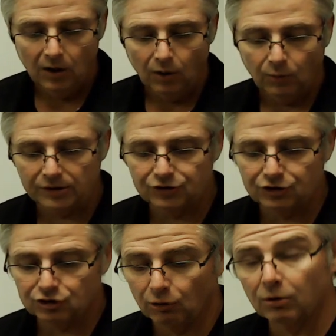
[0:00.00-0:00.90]
What is his
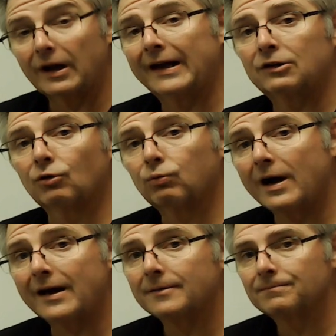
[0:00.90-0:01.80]
total annual
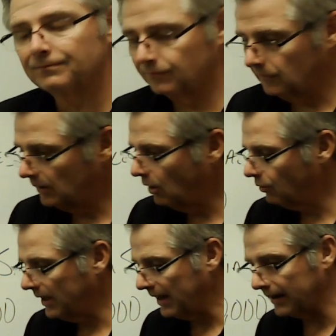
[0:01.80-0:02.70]
rent?
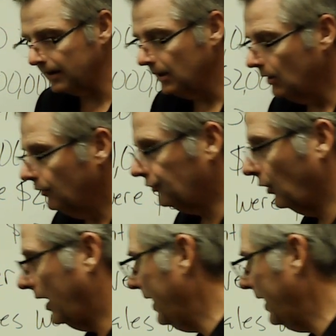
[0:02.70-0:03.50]
Okay, so I